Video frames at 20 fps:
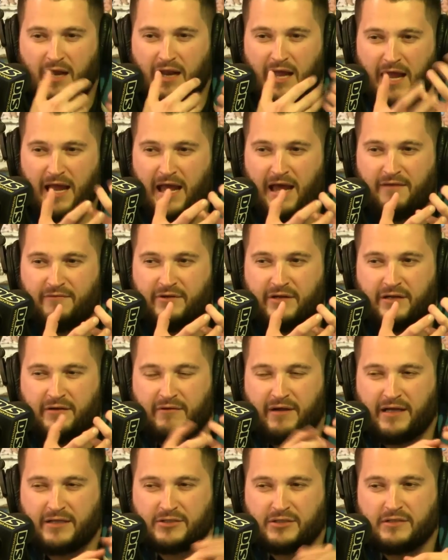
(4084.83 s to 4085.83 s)
have an
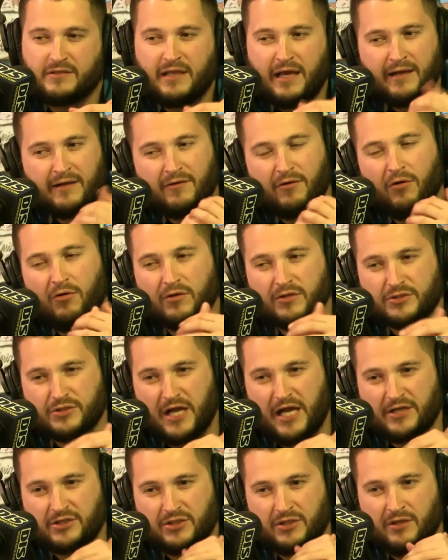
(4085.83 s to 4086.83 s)
interaction. That whole
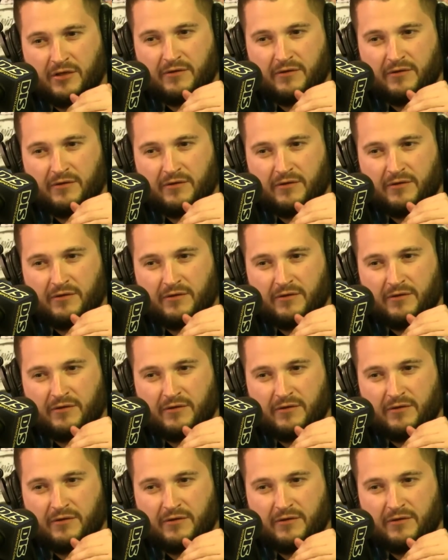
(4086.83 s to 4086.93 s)
attraction